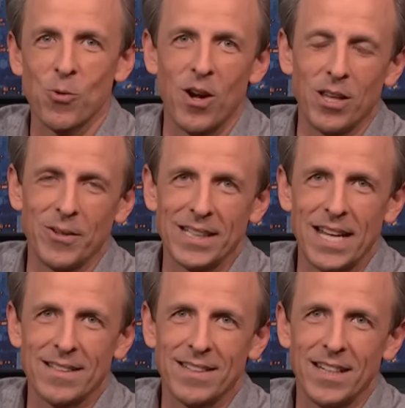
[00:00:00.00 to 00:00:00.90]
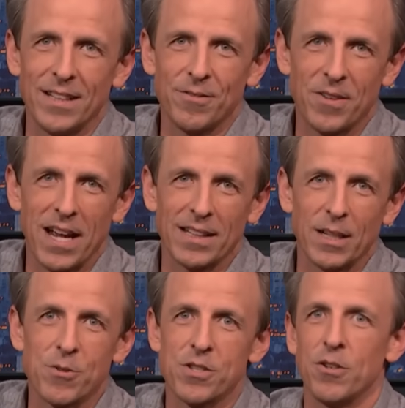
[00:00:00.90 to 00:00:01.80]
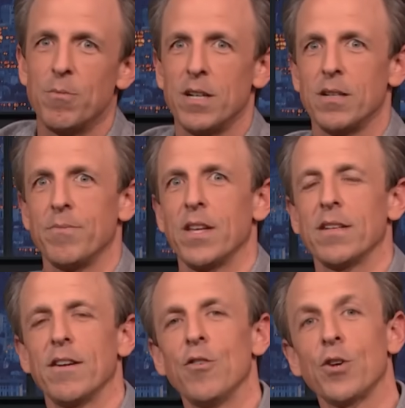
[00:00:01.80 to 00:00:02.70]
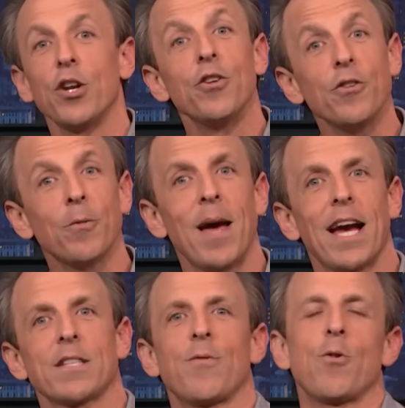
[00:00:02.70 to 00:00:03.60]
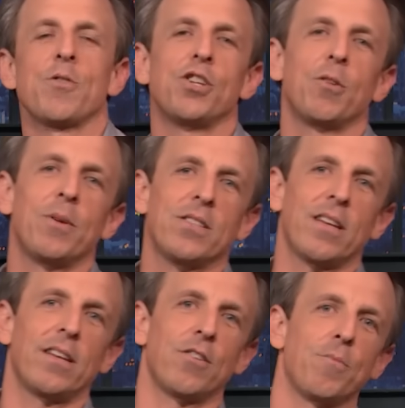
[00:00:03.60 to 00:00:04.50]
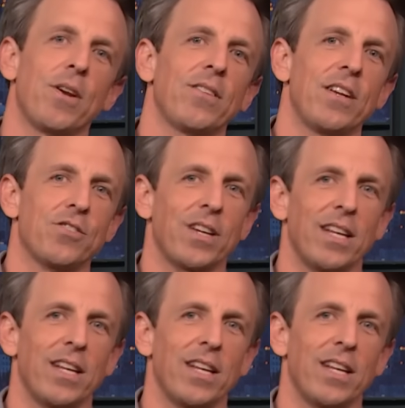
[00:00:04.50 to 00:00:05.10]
were wallowing last night. In fact, they were so bummed that over on Newsmax, former GOP senator and presidential